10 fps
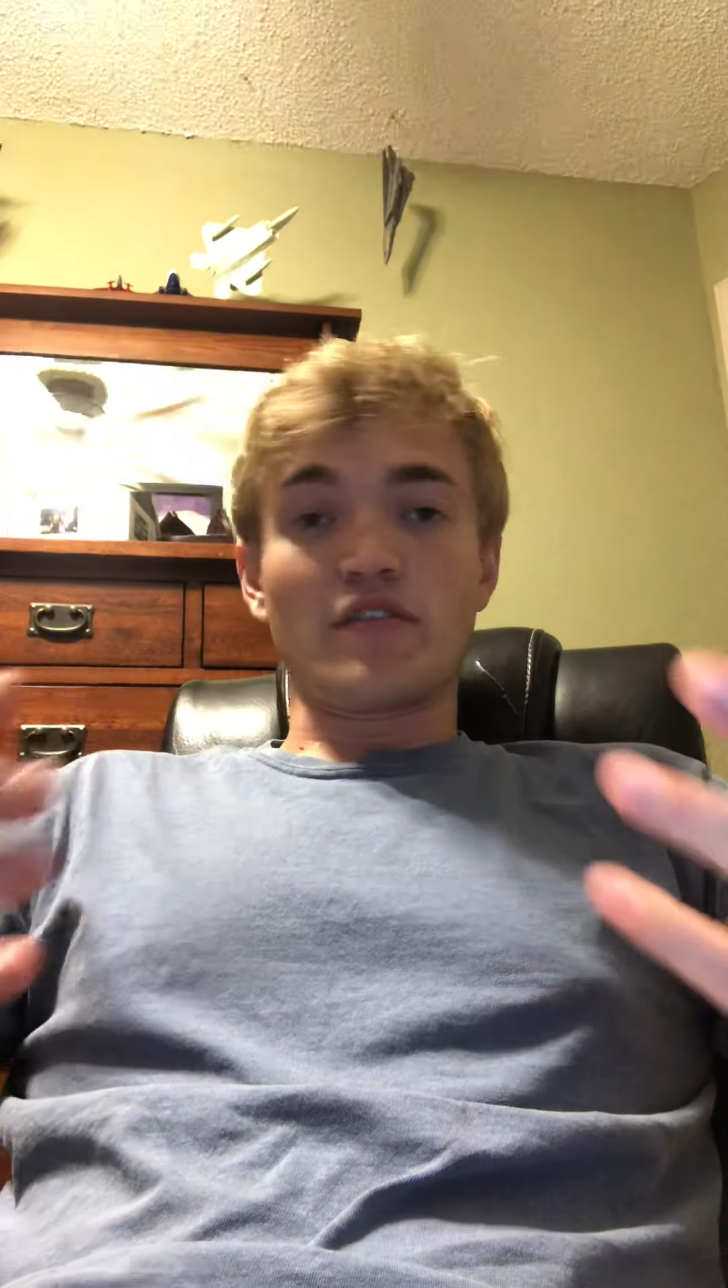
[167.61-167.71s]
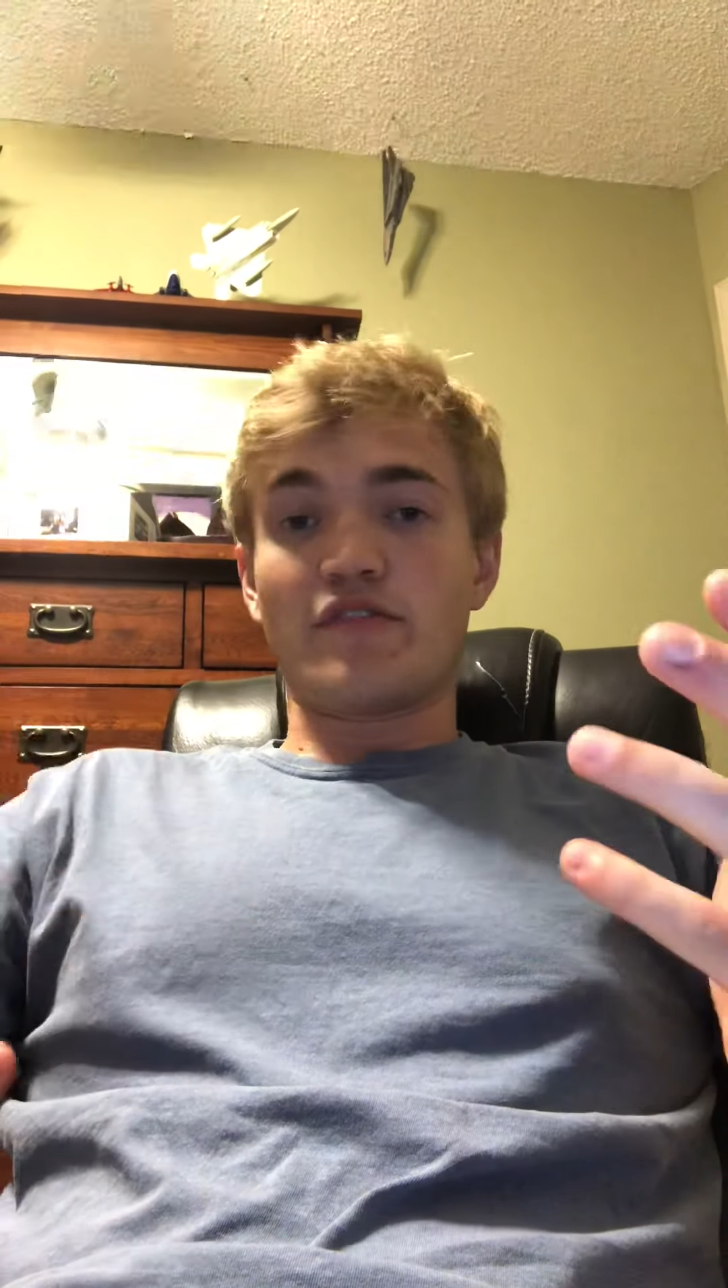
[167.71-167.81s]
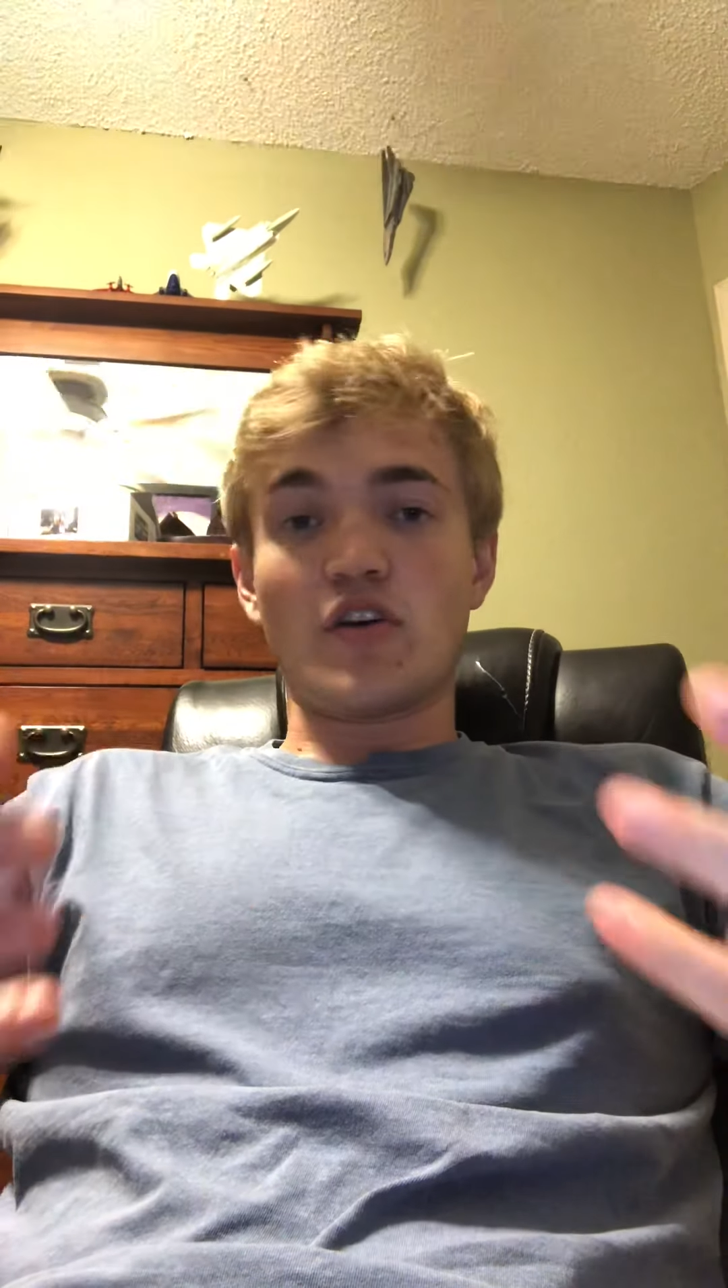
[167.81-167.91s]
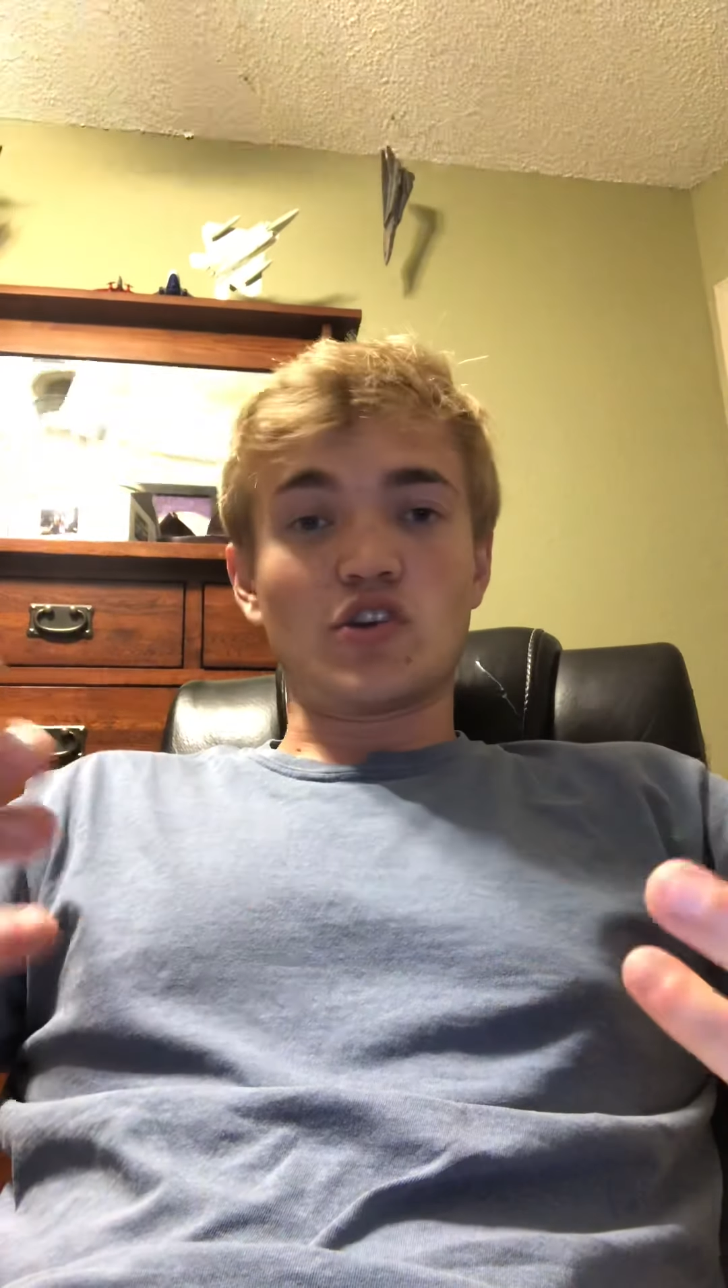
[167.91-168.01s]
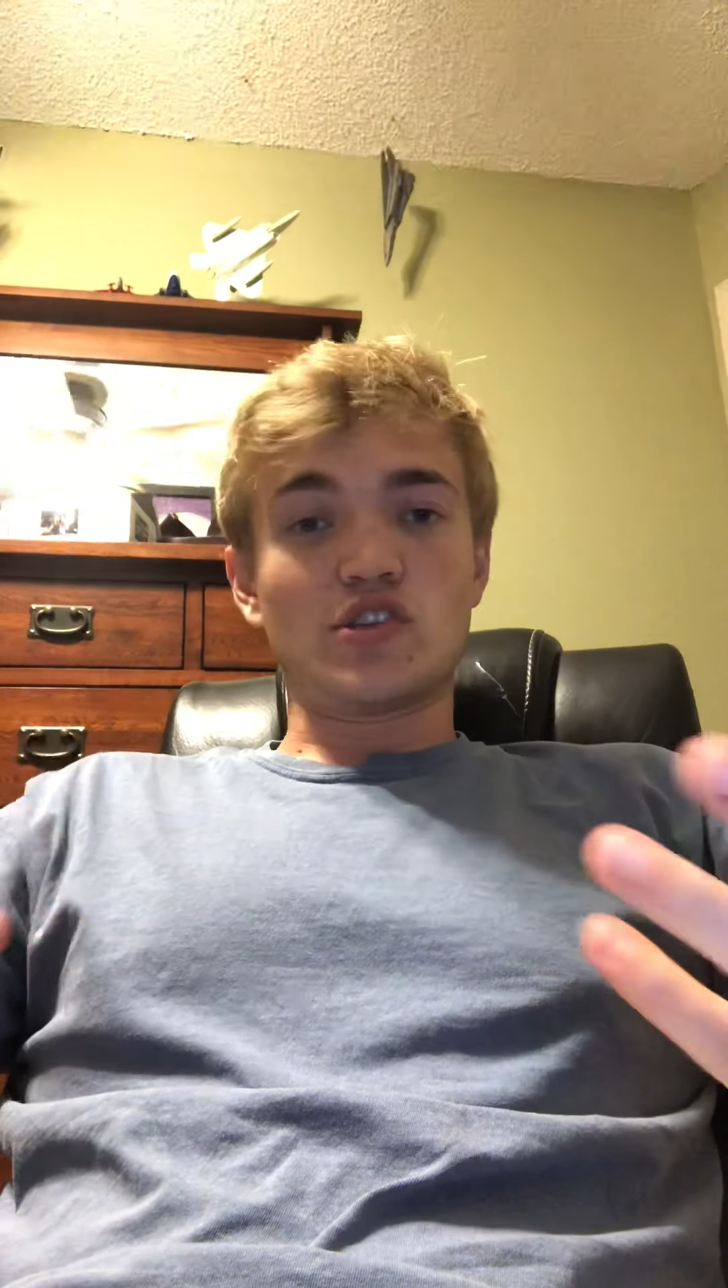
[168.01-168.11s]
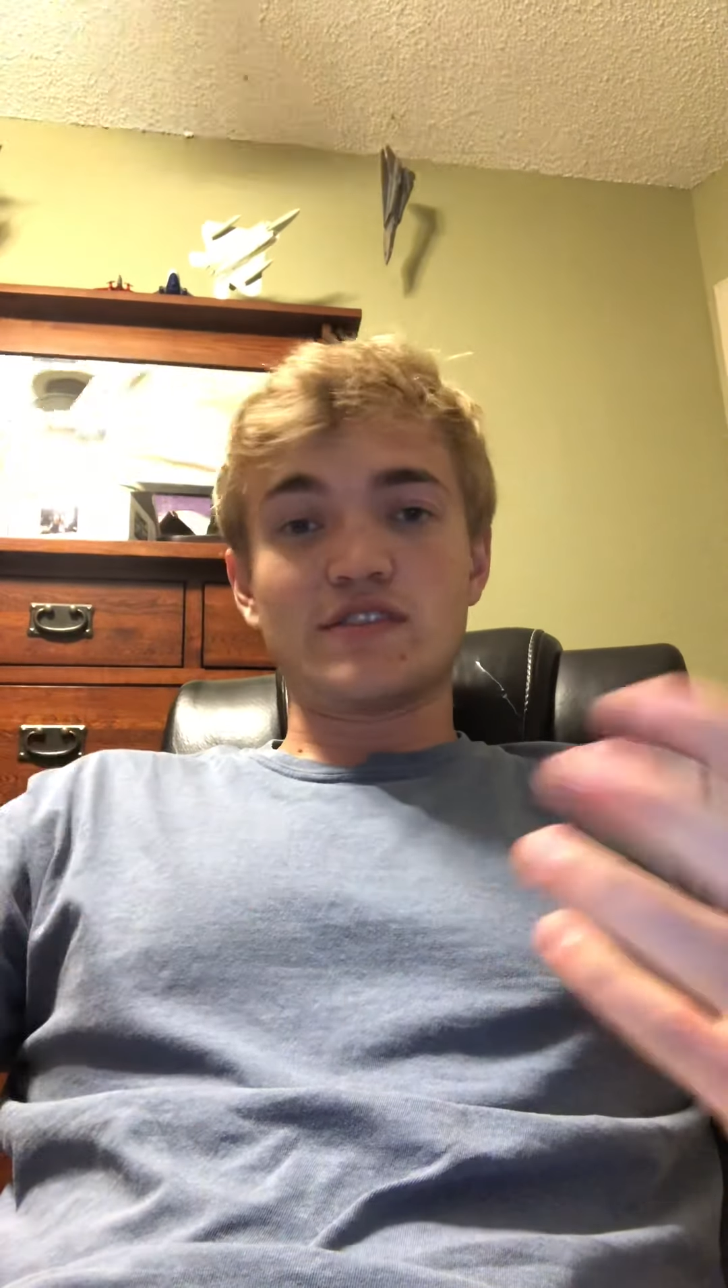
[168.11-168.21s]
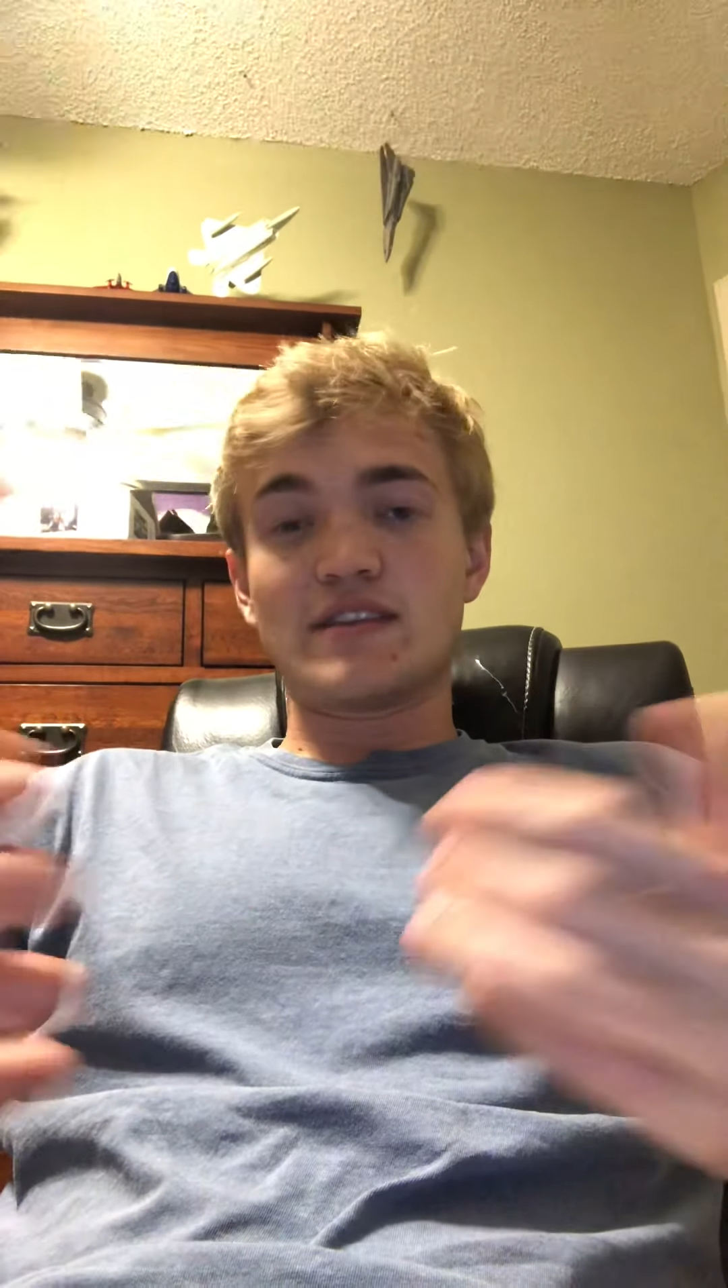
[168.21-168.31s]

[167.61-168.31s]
functions